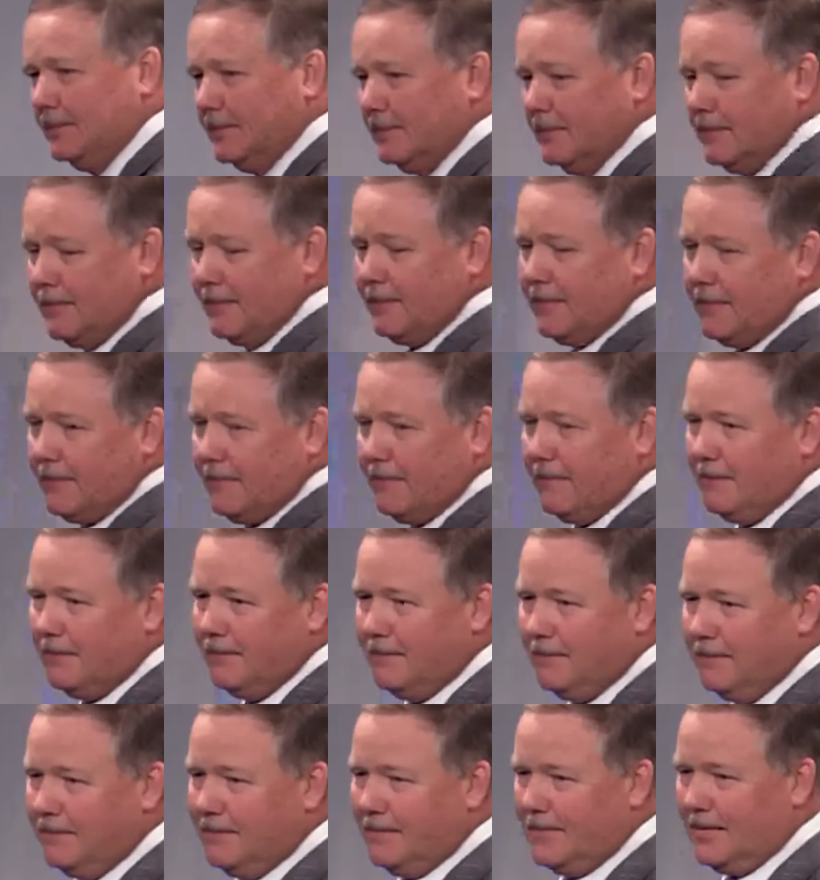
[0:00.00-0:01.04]

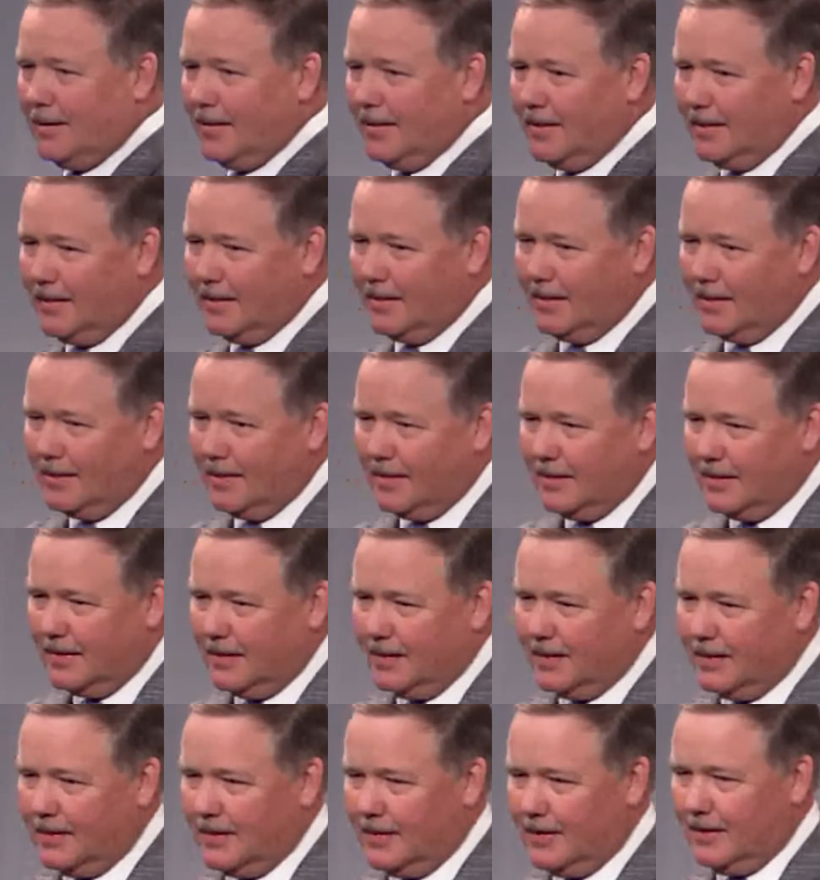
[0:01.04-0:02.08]

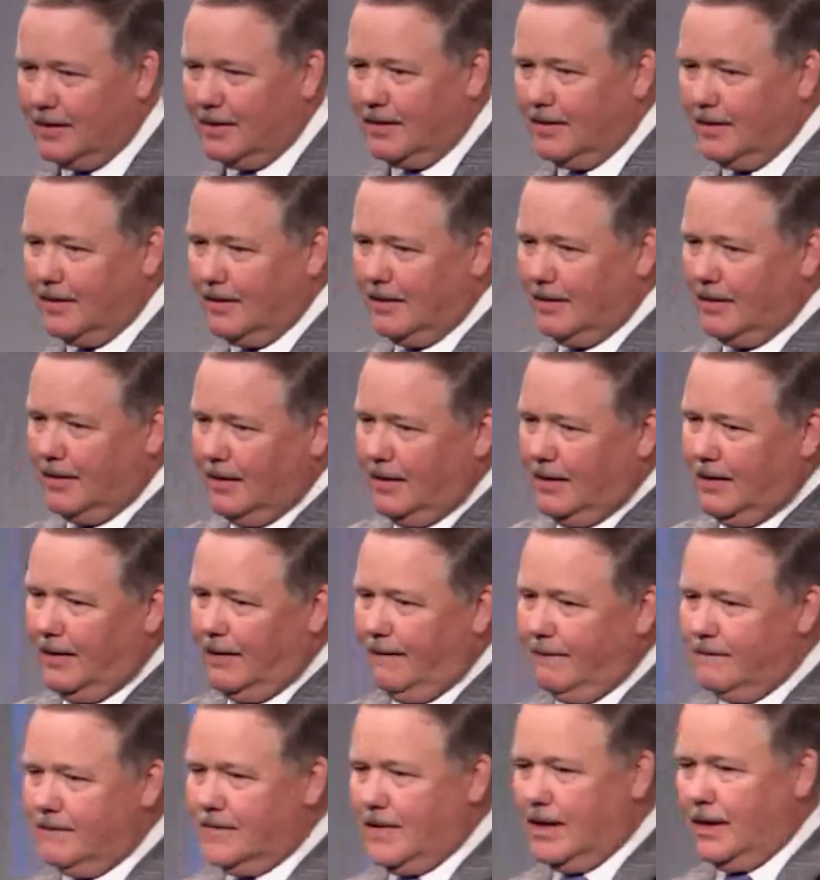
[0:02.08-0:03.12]

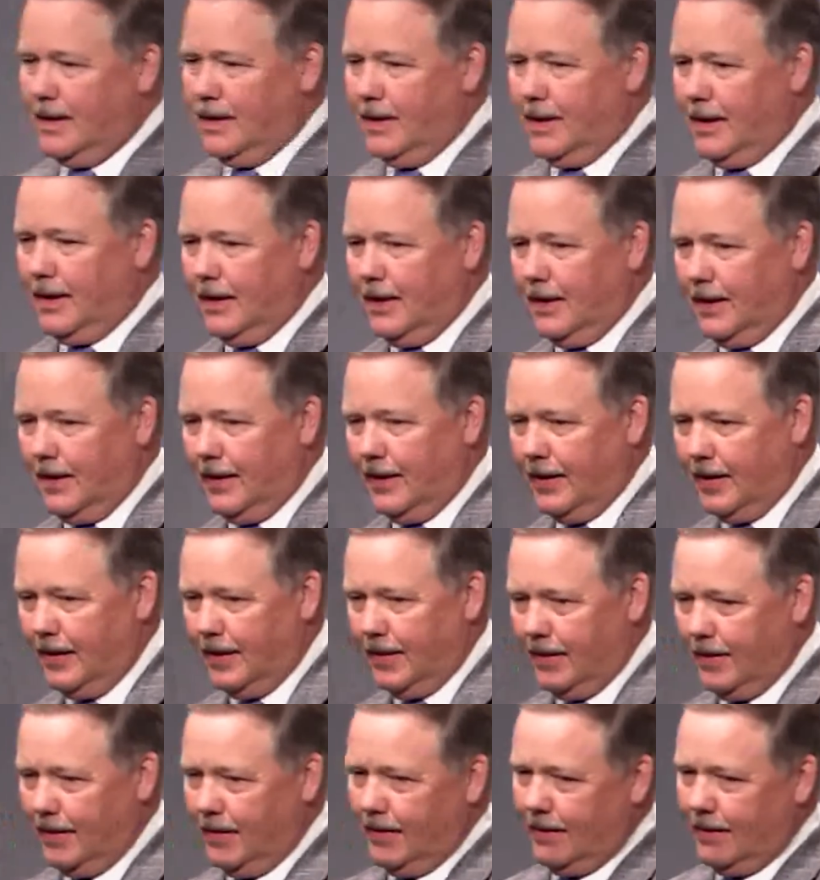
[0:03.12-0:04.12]
(no one is talking)